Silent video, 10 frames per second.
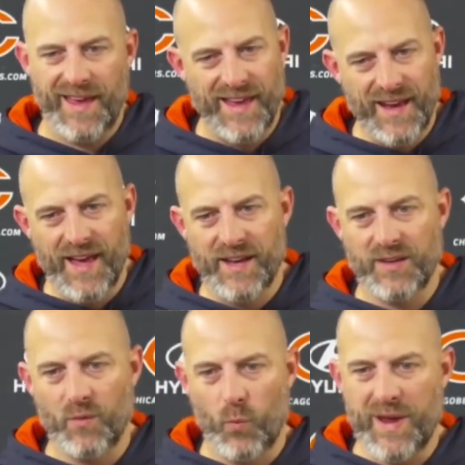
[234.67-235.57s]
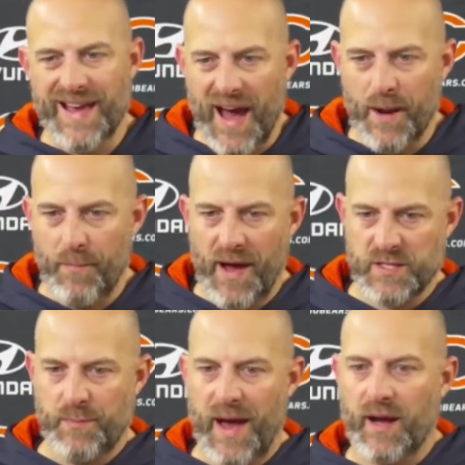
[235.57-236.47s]
And then we got to
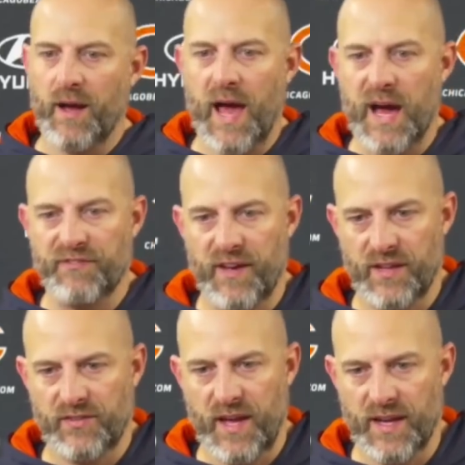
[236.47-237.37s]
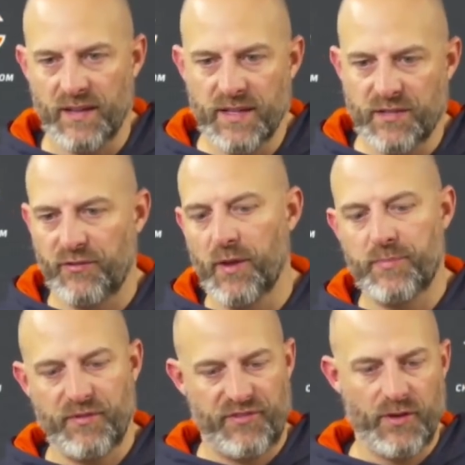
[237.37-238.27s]
bounce back on offense and at least
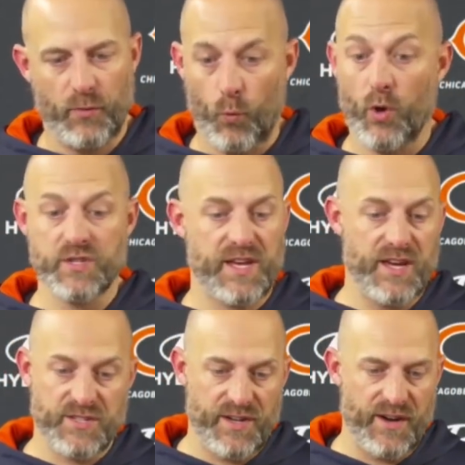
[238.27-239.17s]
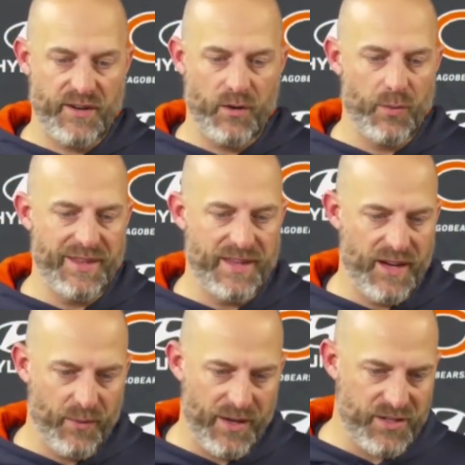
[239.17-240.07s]
flip the field, worst case scenario, and we
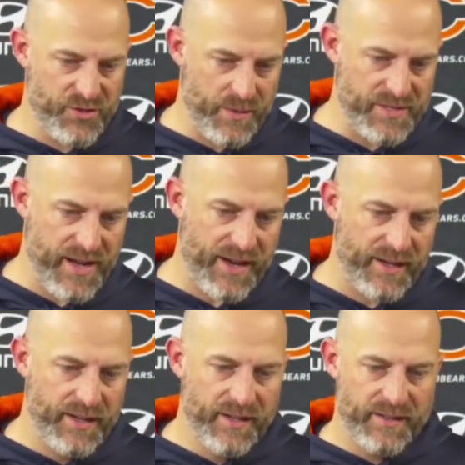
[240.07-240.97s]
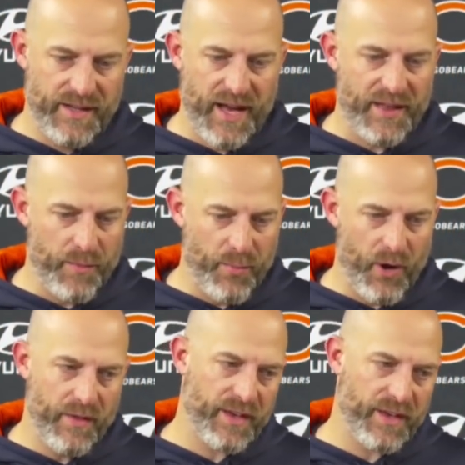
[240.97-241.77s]
did, and we had to strip sack. They got the ball, they